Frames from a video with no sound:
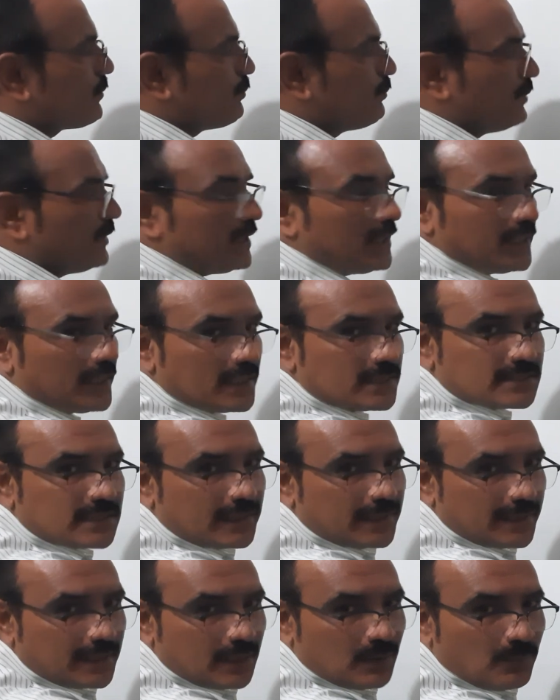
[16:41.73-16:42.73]
B is a
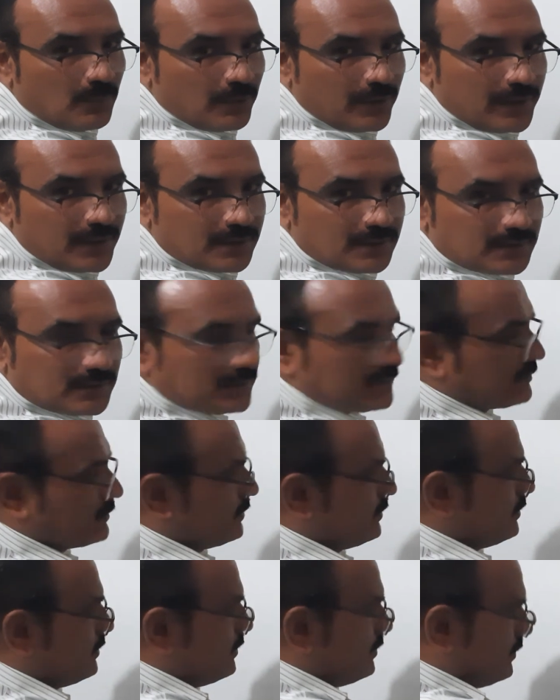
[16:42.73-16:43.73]
needle point.
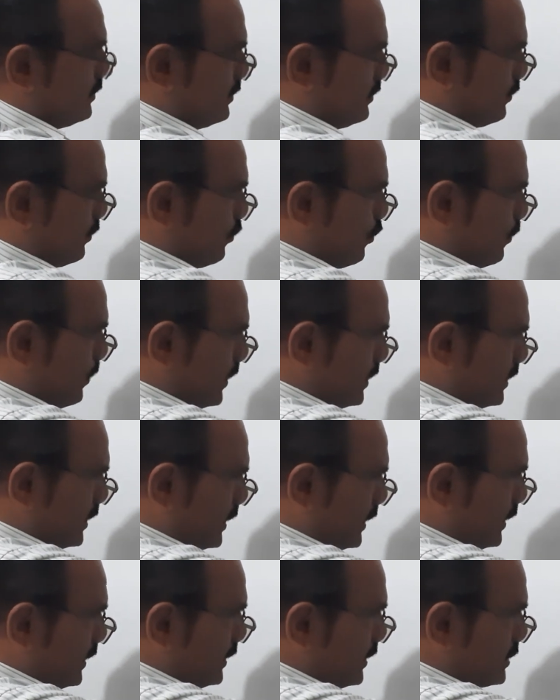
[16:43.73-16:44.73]
Open the
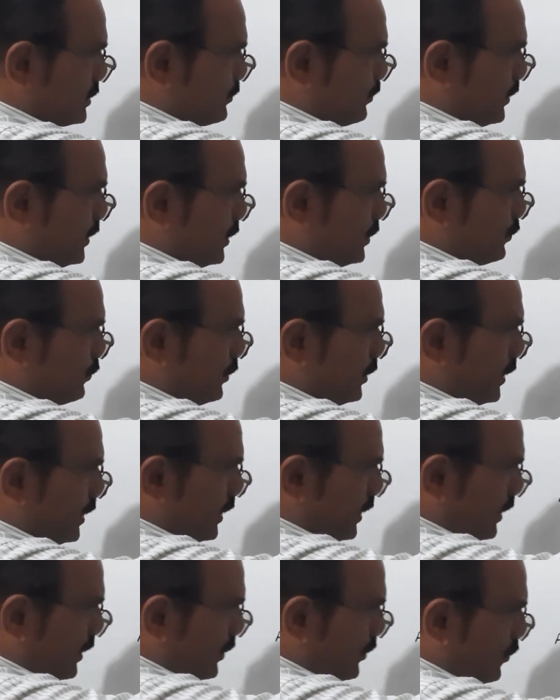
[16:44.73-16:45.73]
radius B to
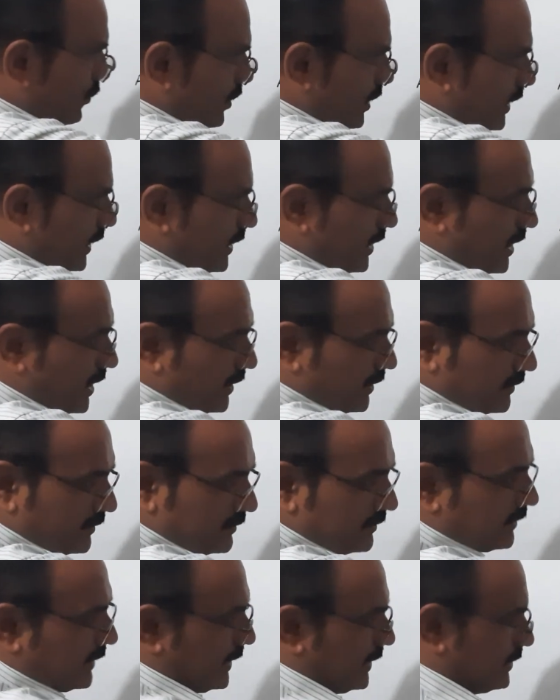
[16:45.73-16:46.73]
E, draw an arc
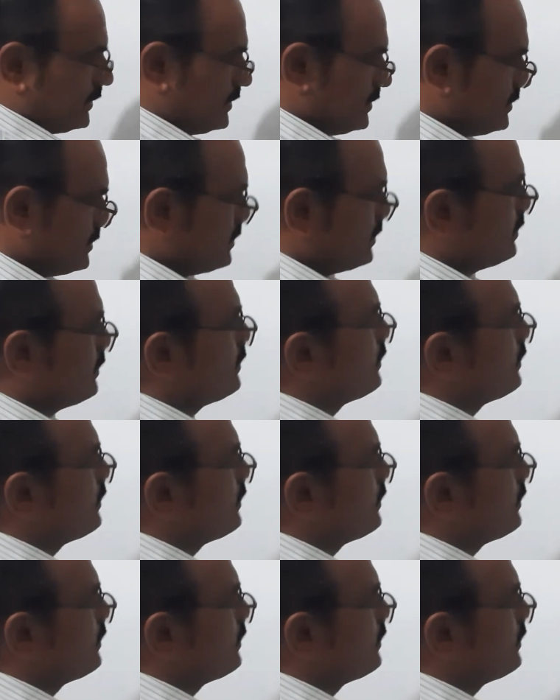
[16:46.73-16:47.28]
like this.